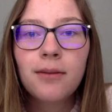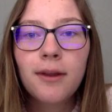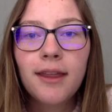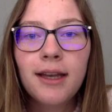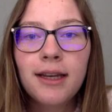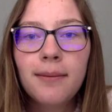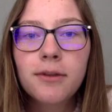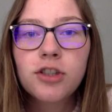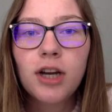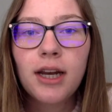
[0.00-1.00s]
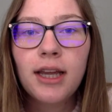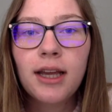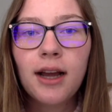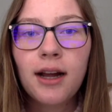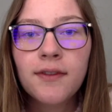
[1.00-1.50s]
with in-depth training
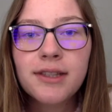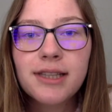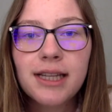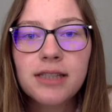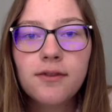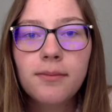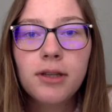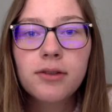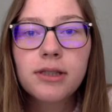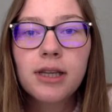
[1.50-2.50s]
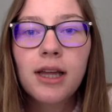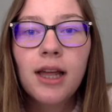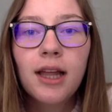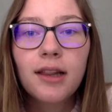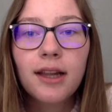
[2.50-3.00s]
on the signs of abuse,
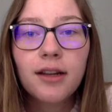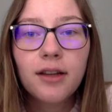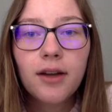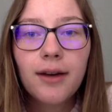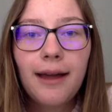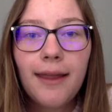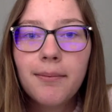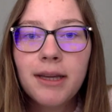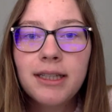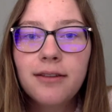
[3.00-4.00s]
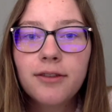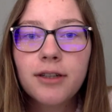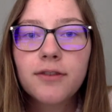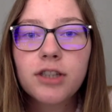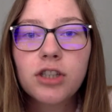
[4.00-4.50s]
let alone how that may differ
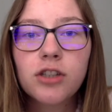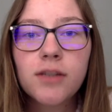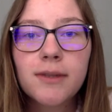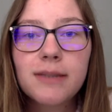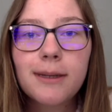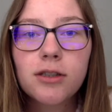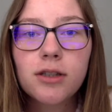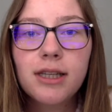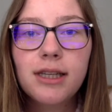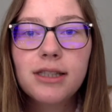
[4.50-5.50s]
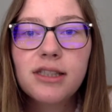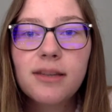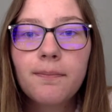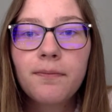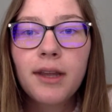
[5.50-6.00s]
for children with special needs.
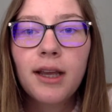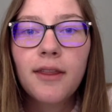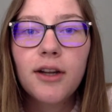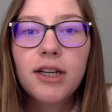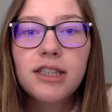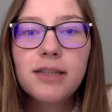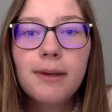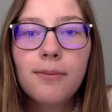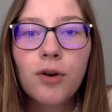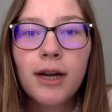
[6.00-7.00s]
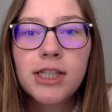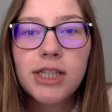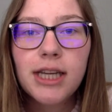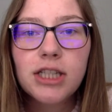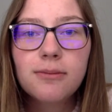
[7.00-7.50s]
There needs to be more
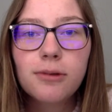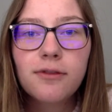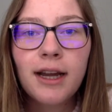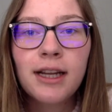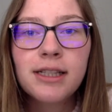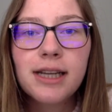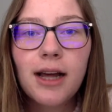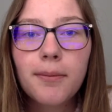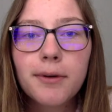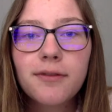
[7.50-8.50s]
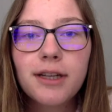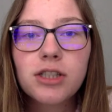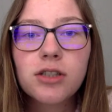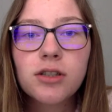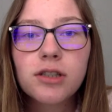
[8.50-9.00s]
education provided to help
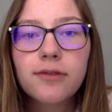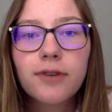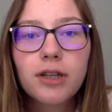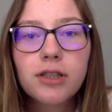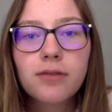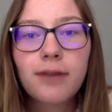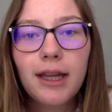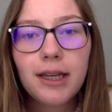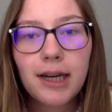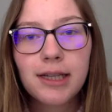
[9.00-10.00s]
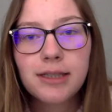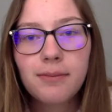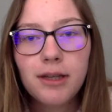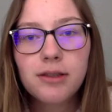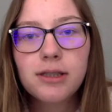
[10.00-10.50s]
professionals first recognize
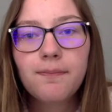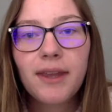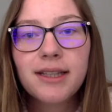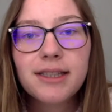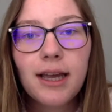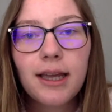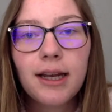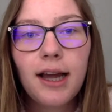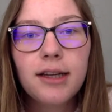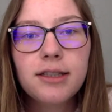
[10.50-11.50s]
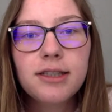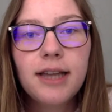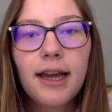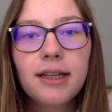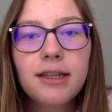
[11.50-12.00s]
abuse, and second, how to
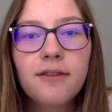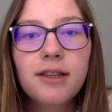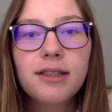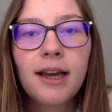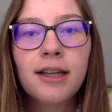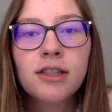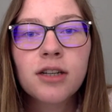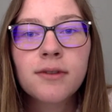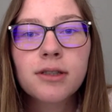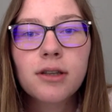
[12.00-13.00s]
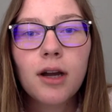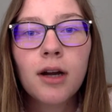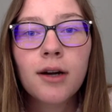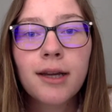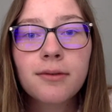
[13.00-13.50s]
detect if the signs are
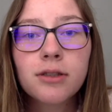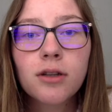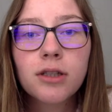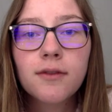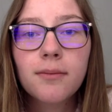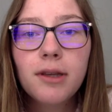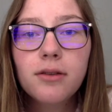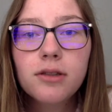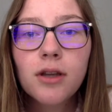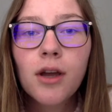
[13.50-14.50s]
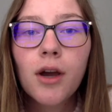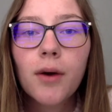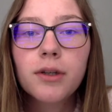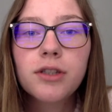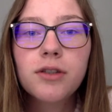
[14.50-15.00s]
a result of abuse
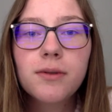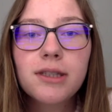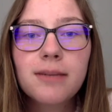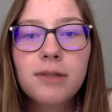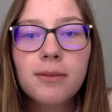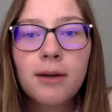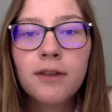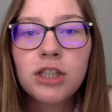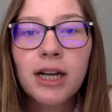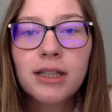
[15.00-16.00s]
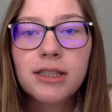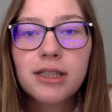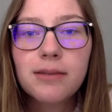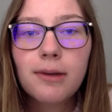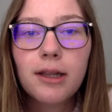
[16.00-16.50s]
or due to a symptom of the child's
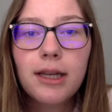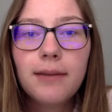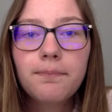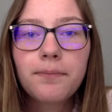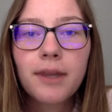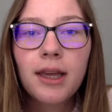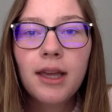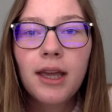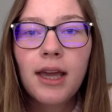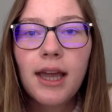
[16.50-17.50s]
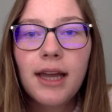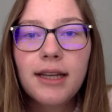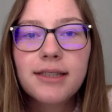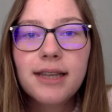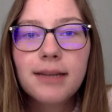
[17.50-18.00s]
disability. An
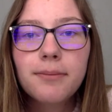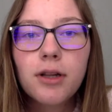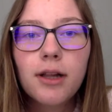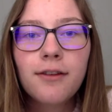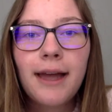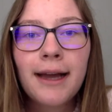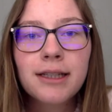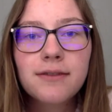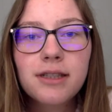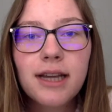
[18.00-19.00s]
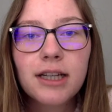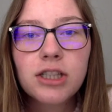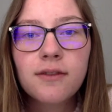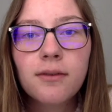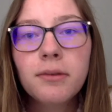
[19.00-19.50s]
example of active
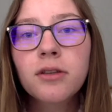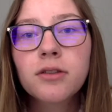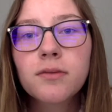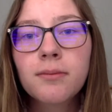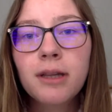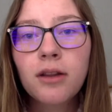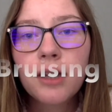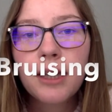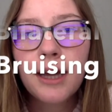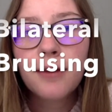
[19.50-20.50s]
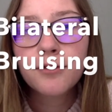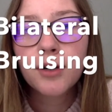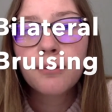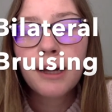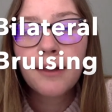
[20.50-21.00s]
detection of abuse would be looking out
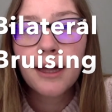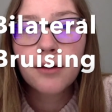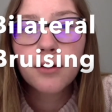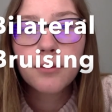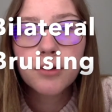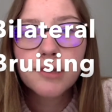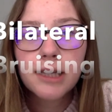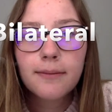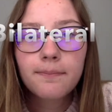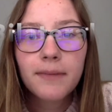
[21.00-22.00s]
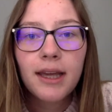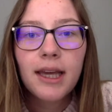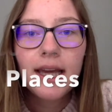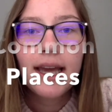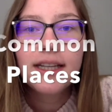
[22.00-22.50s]
for bilateral bruising,
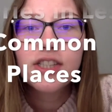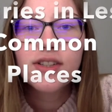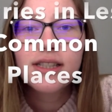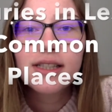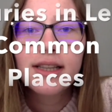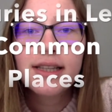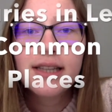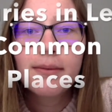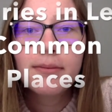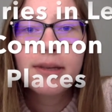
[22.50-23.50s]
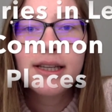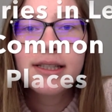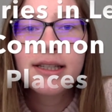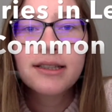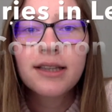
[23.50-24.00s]
injuries in less common
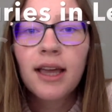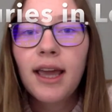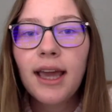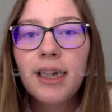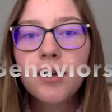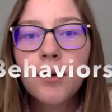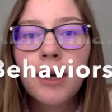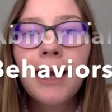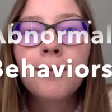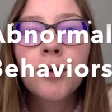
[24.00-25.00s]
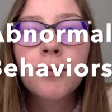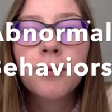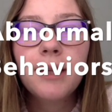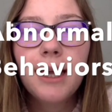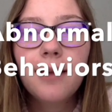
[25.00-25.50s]
places, and/or abnormal
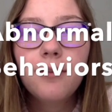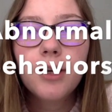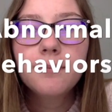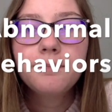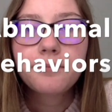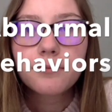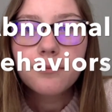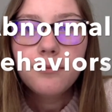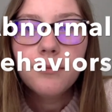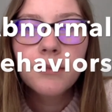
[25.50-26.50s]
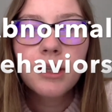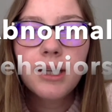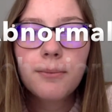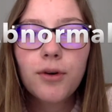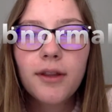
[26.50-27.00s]
behavior. The
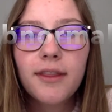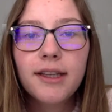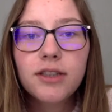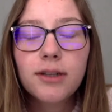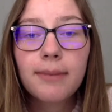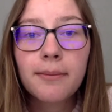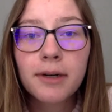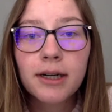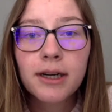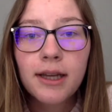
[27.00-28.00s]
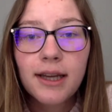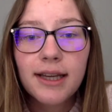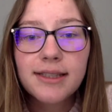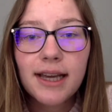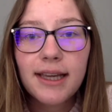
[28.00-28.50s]
important thing to remember
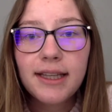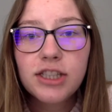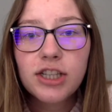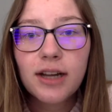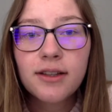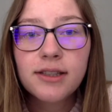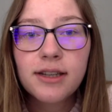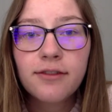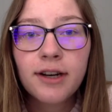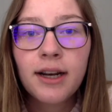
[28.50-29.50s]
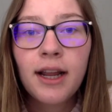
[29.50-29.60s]
is that each child is different,